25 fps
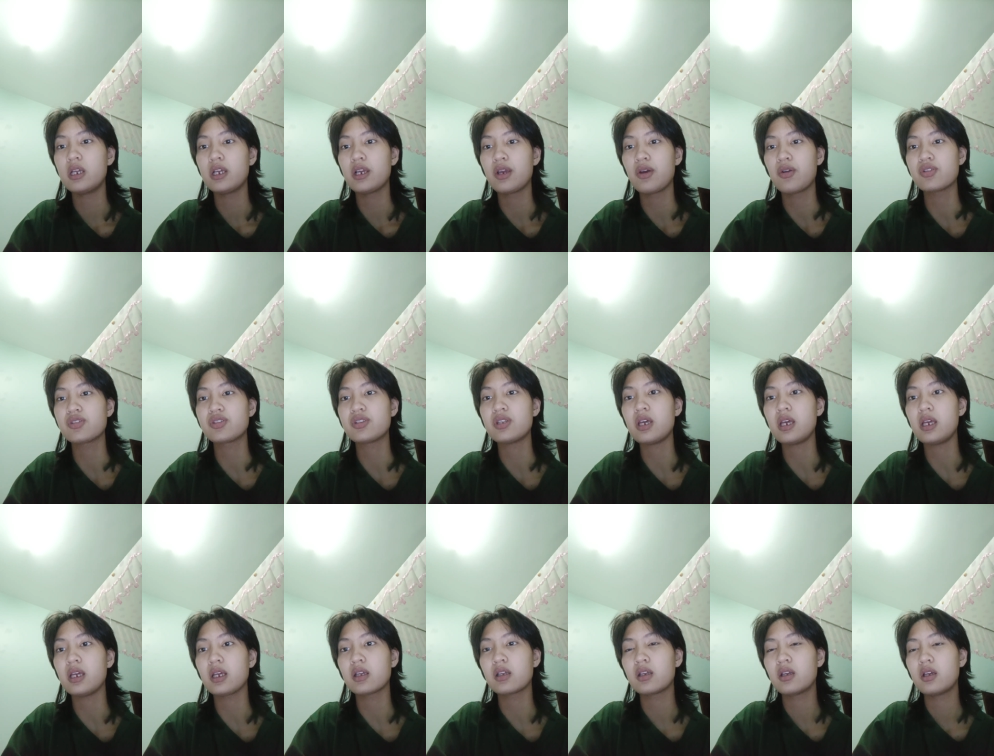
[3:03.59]
a
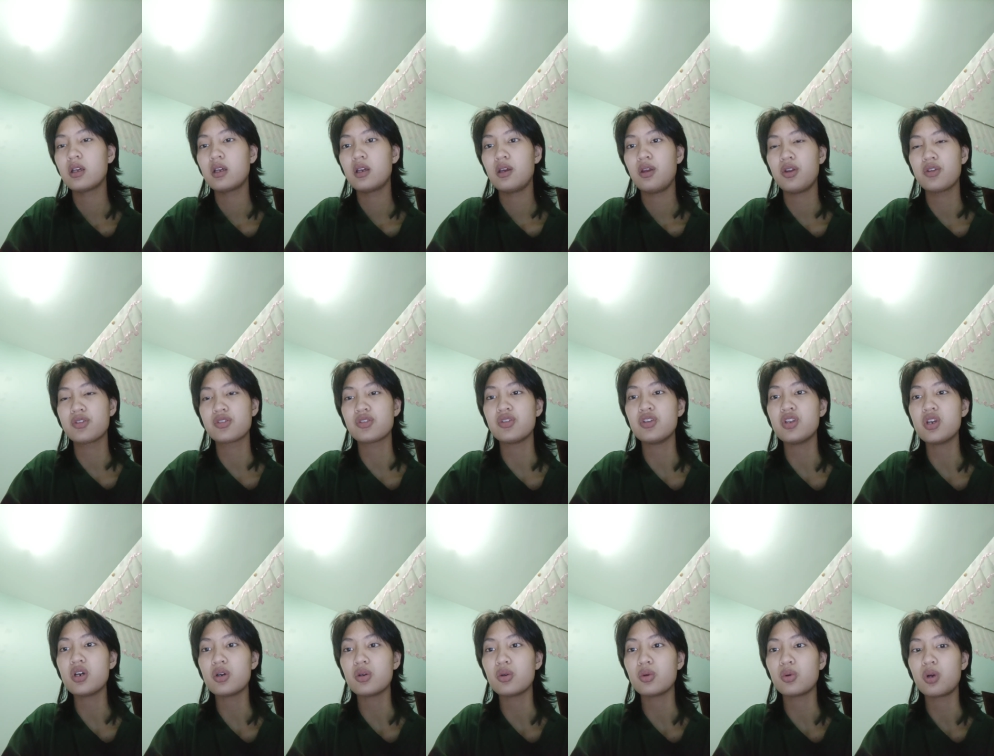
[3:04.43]
Snake, he doesn't
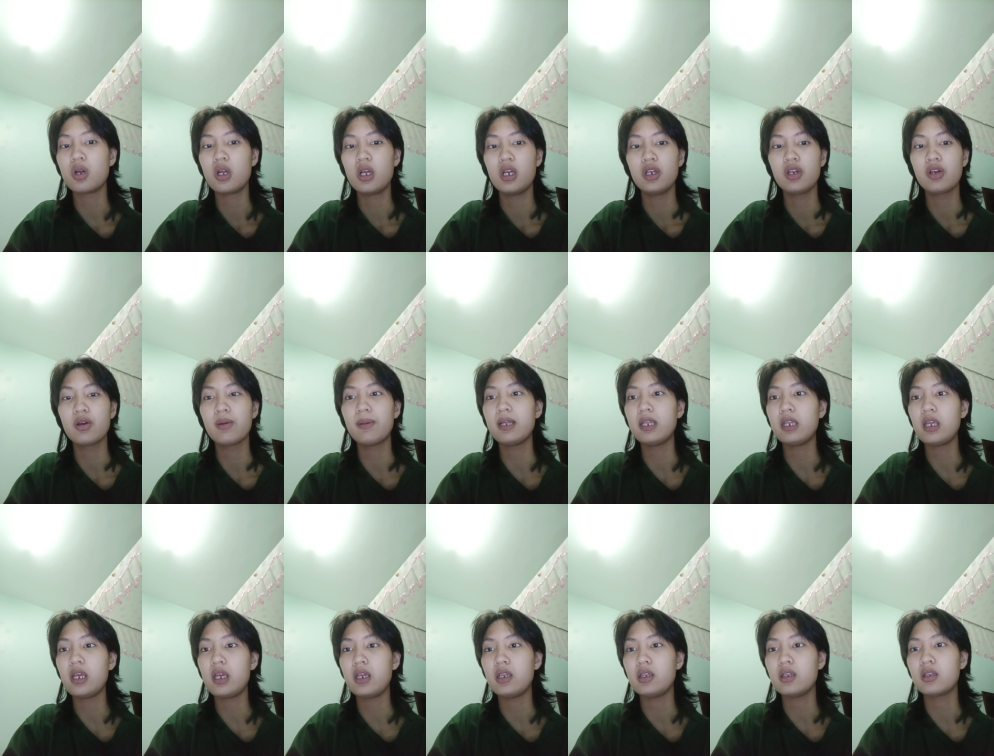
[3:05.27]
know, we come
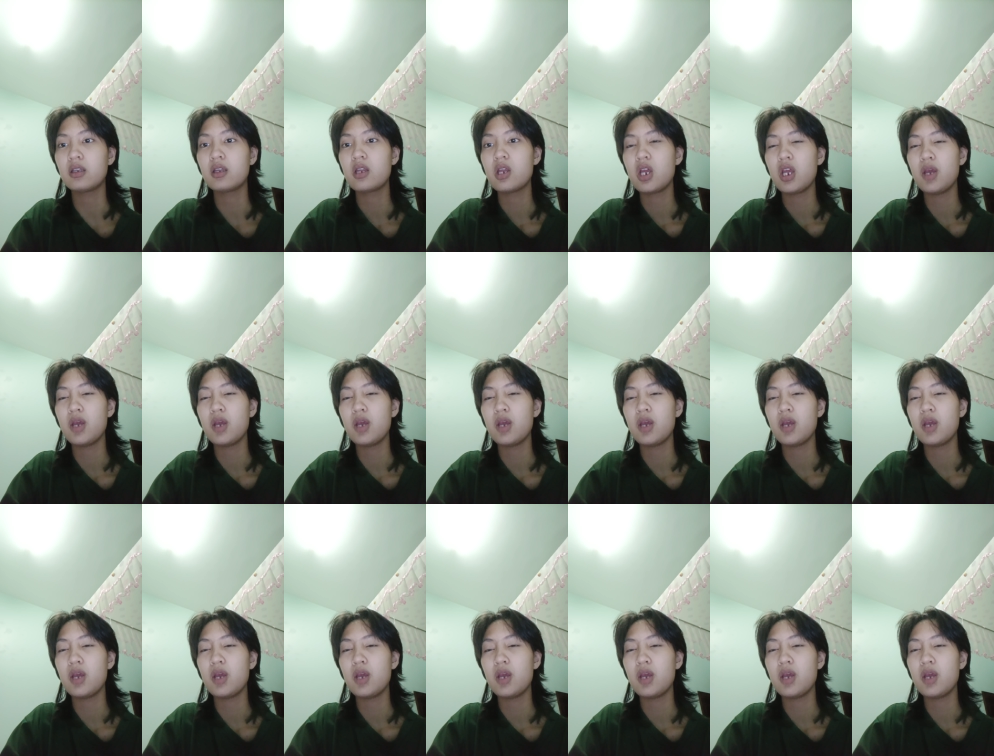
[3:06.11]
in,